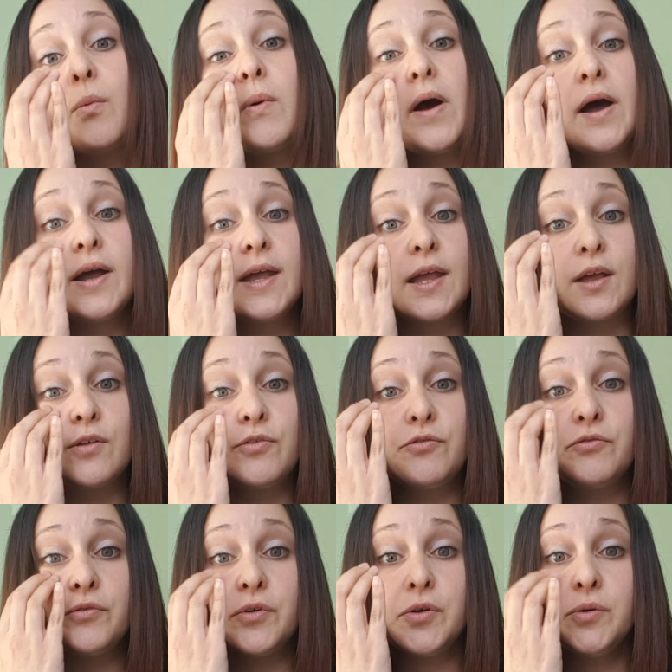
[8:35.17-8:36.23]
Working
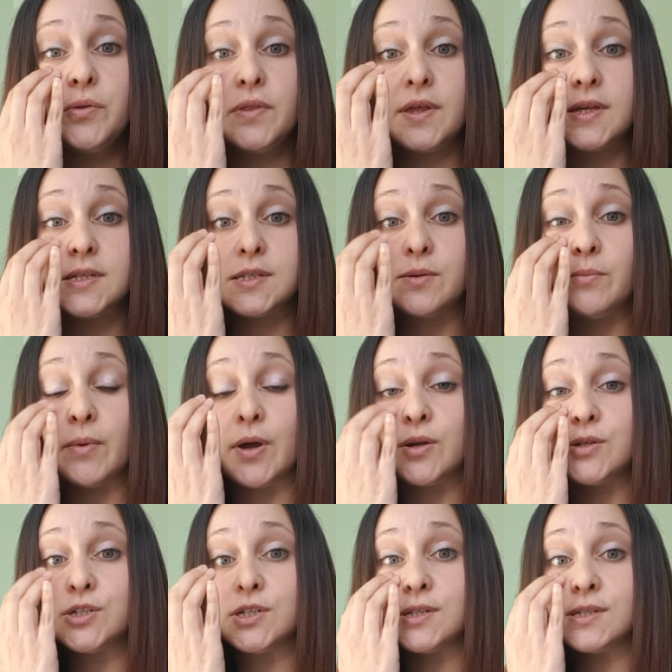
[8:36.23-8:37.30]
through these
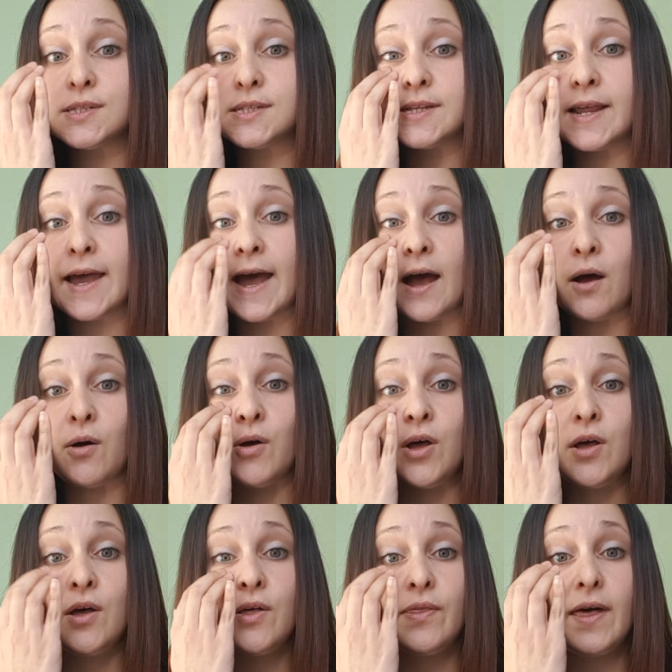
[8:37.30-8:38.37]
emotions now
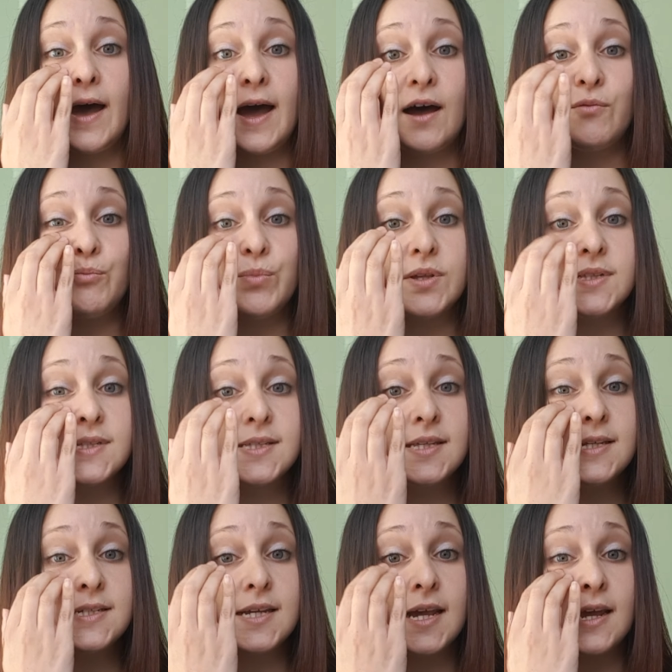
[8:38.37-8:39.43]
that have been
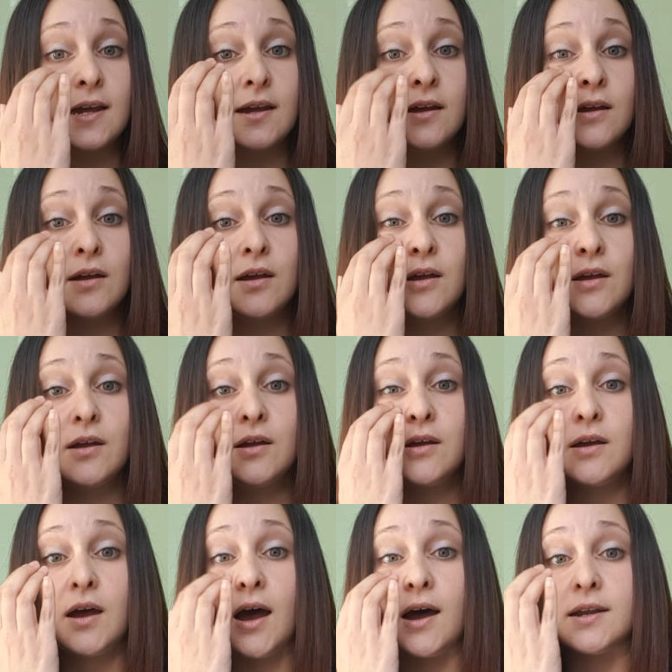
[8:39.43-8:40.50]
sitting
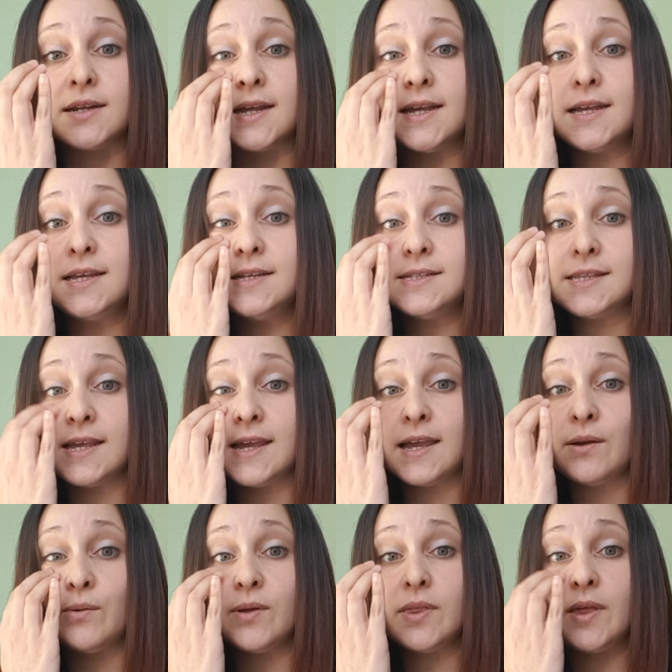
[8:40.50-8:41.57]

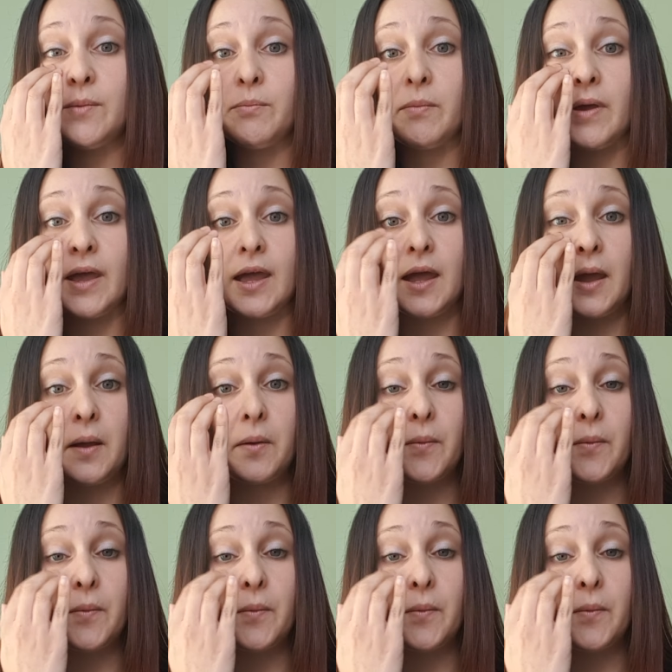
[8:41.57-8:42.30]
uneasy within me.